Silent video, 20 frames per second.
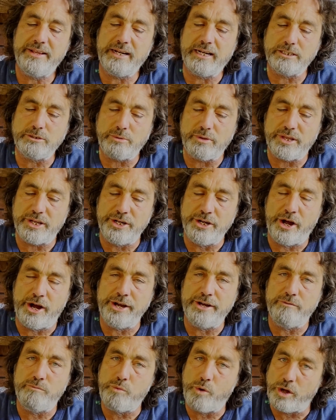that's what the
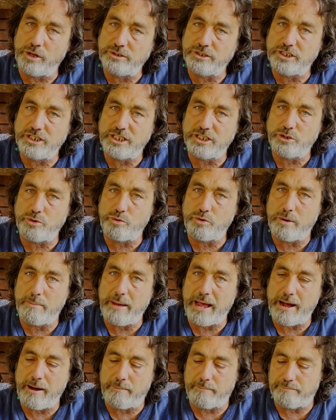Nine of Wands is all
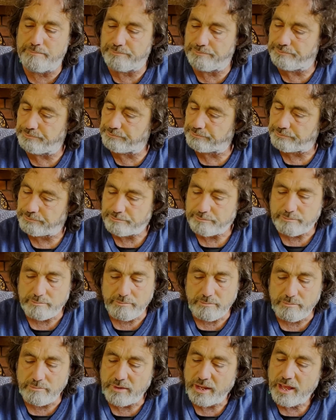about.
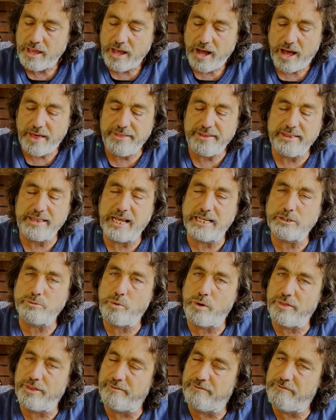I think that's
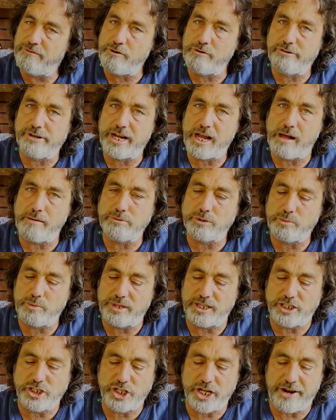what the Four of Cups with
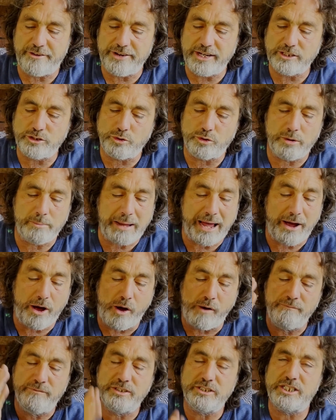the Chariot is all about.
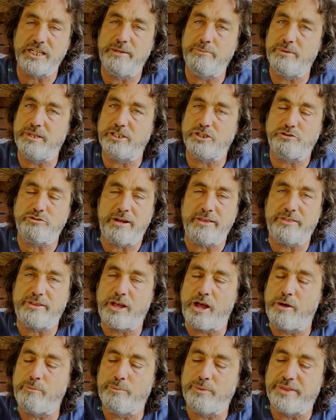Obviously, with the Strength
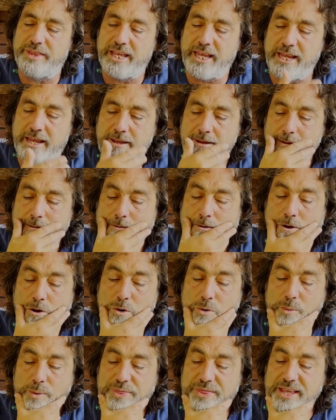card, with the
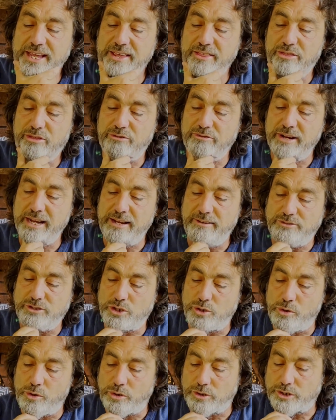with the Three of
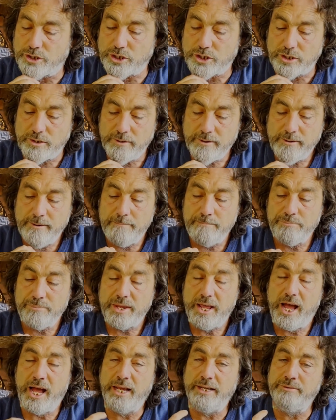Swords,
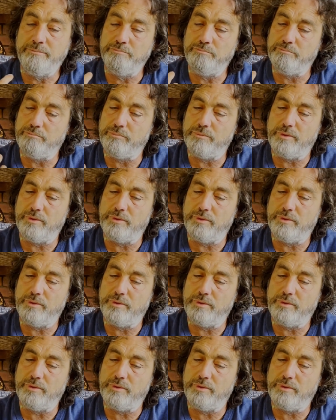and